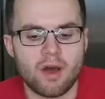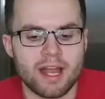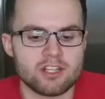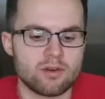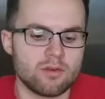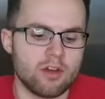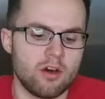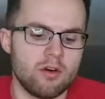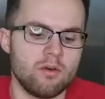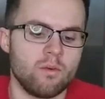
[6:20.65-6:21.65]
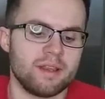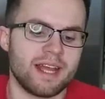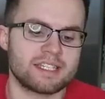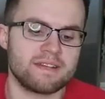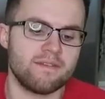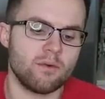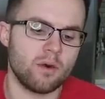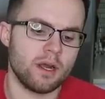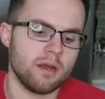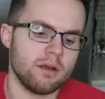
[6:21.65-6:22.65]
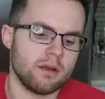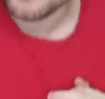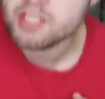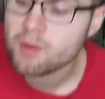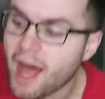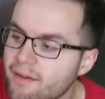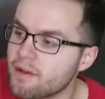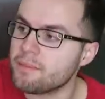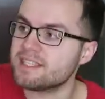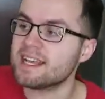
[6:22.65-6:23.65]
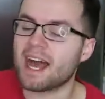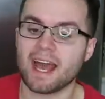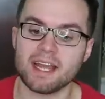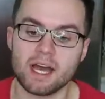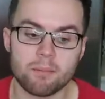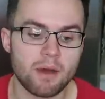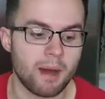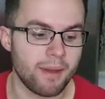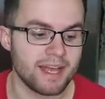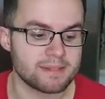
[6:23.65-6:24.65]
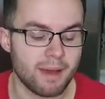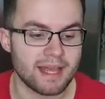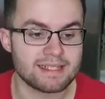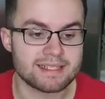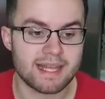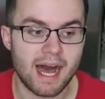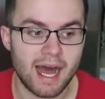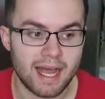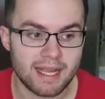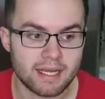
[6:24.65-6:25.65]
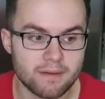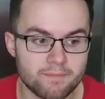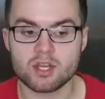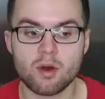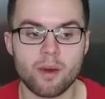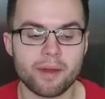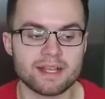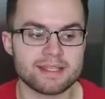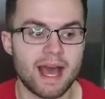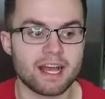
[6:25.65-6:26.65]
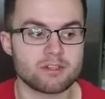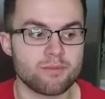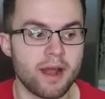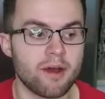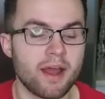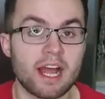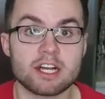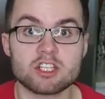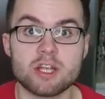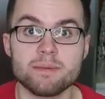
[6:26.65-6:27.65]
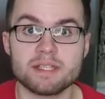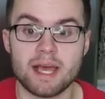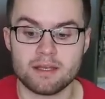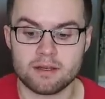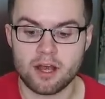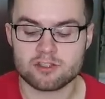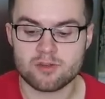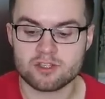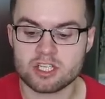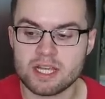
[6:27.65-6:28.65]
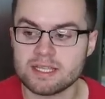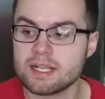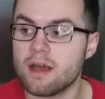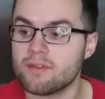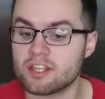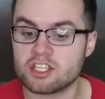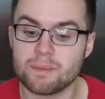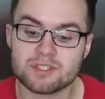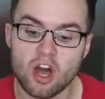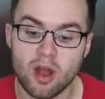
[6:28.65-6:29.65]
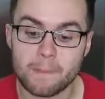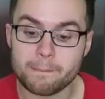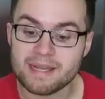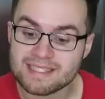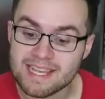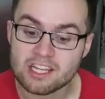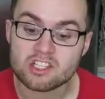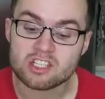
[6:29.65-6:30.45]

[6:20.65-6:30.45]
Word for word: I don't know what that's for. We do have a missing item um, as my side to go up against the hash brown. I got chips and nacho cheese. The chips are missing.